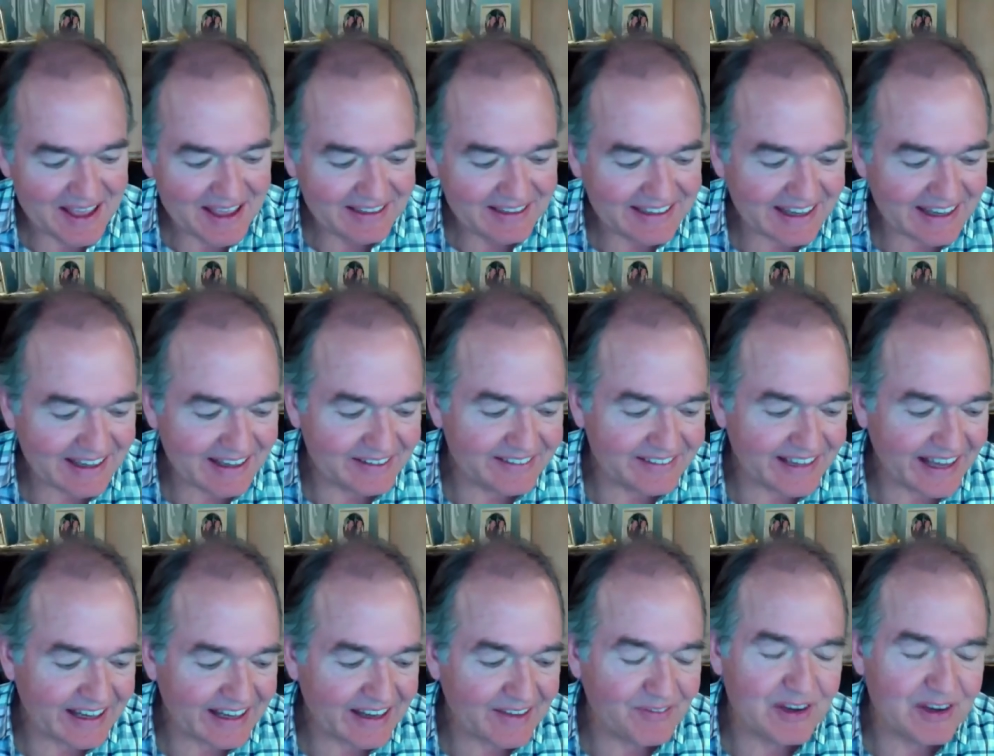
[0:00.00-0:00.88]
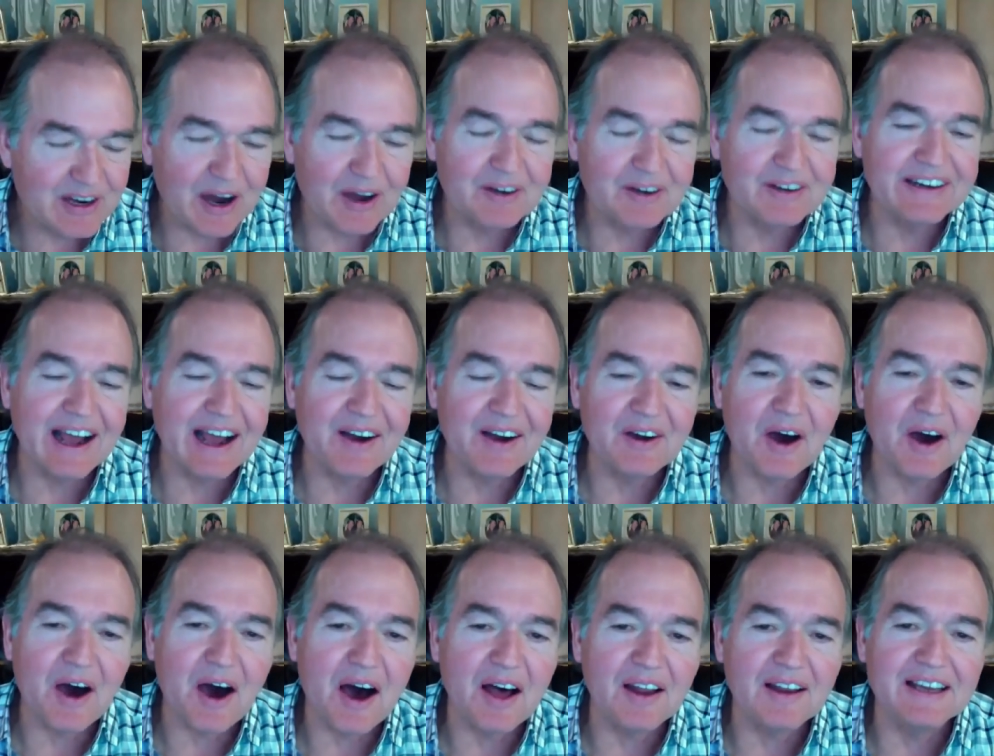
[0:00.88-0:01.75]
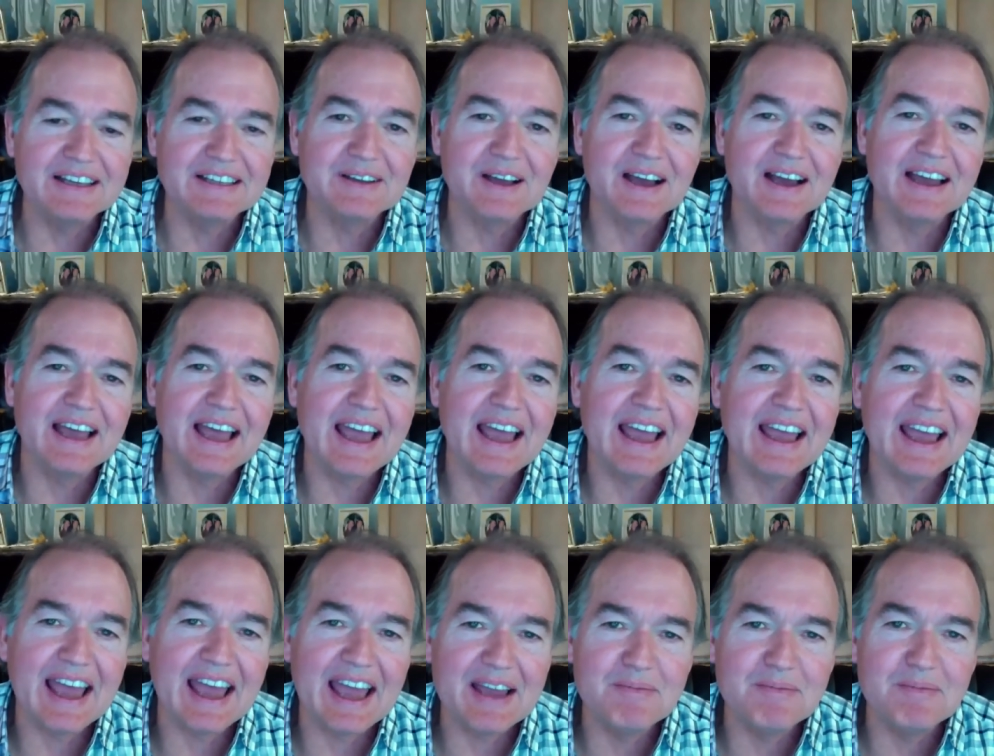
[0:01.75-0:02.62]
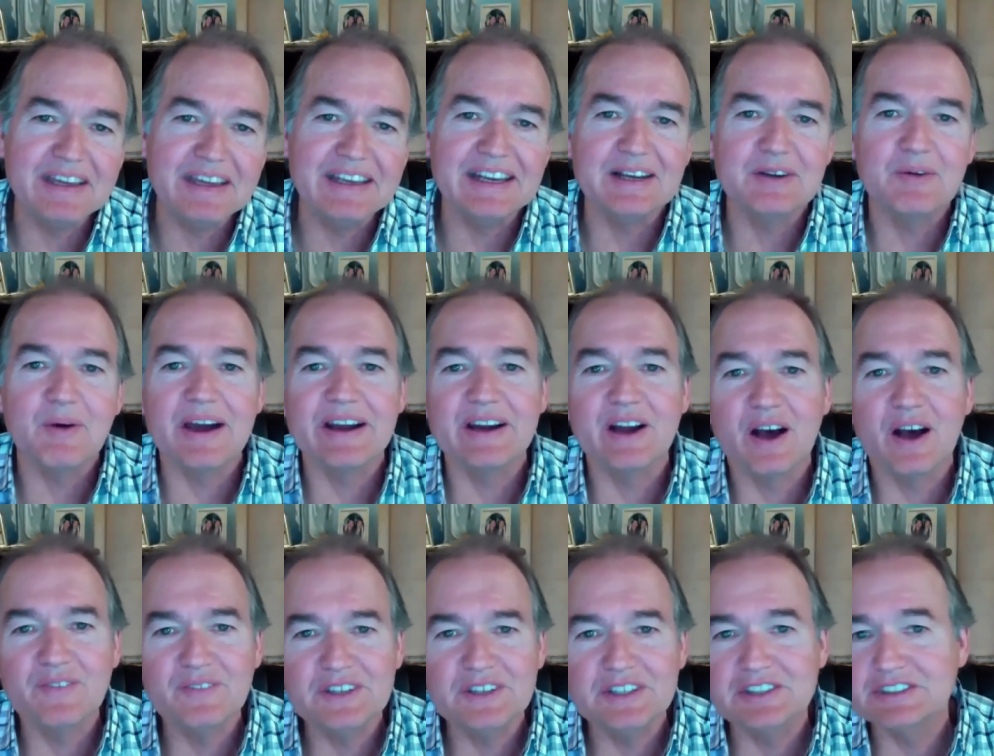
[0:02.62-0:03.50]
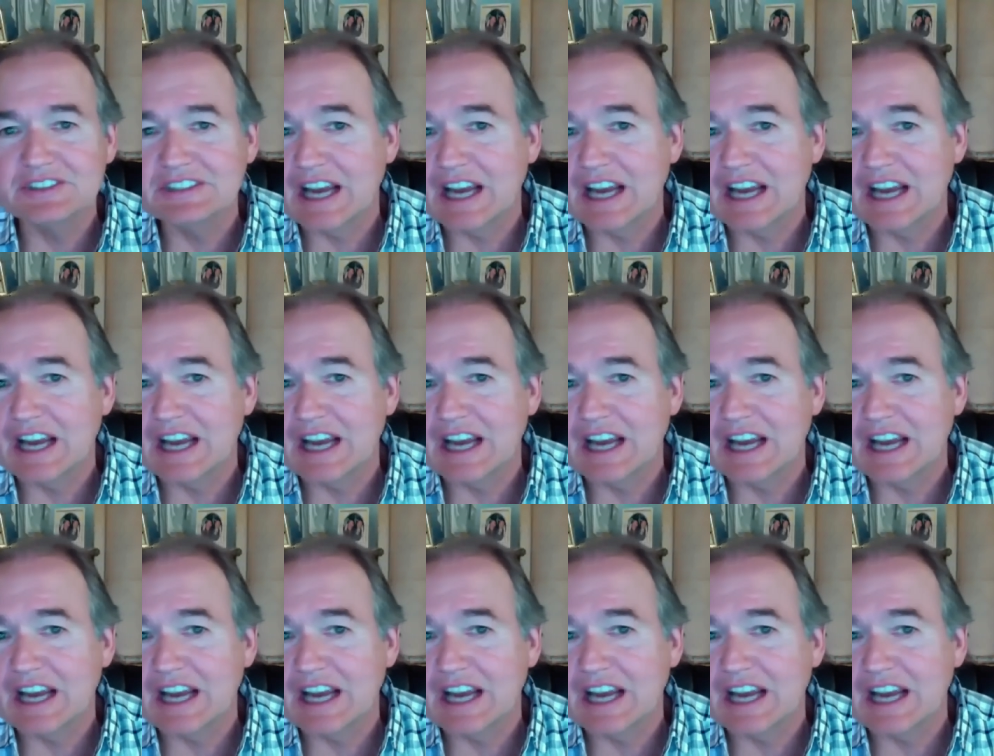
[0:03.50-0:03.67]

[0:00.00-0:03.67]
You know, if you go to an alcoholic AA meeting, quite often you see